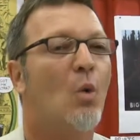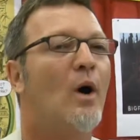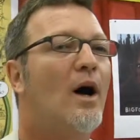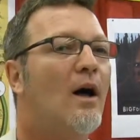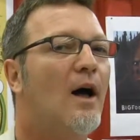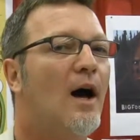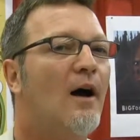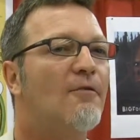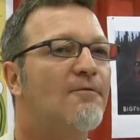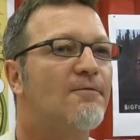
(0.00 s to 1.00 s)
Well,
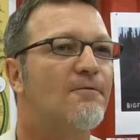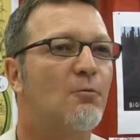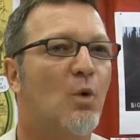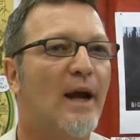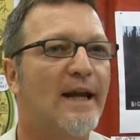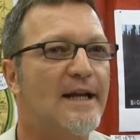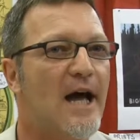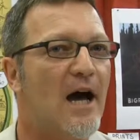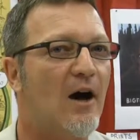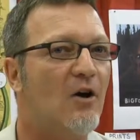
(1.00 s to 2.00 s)
uh, right
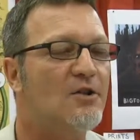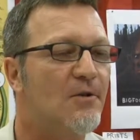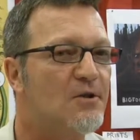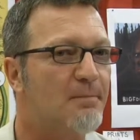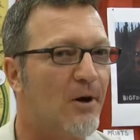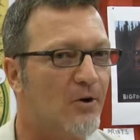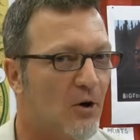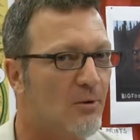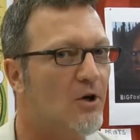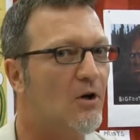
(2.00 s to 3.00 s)
now, as far as
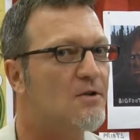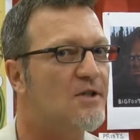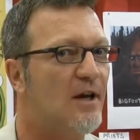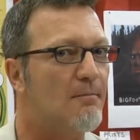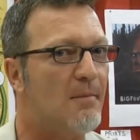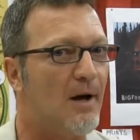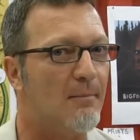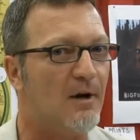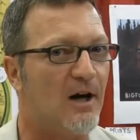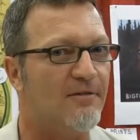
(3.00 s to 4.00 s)
paranormal goes, I'm, i
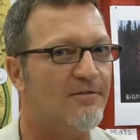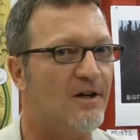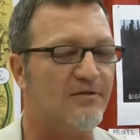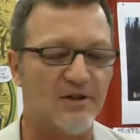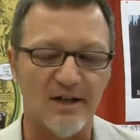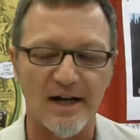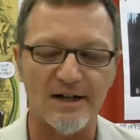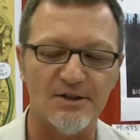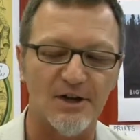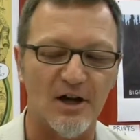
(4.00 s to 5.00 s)
have uh,
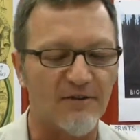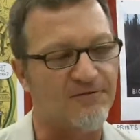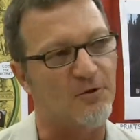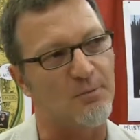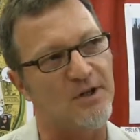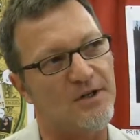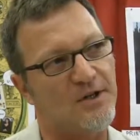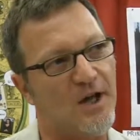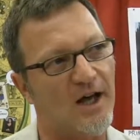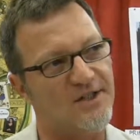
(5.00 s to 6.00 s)
attacked uh,
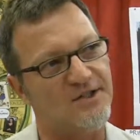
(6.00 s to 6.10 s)
forbidden uh,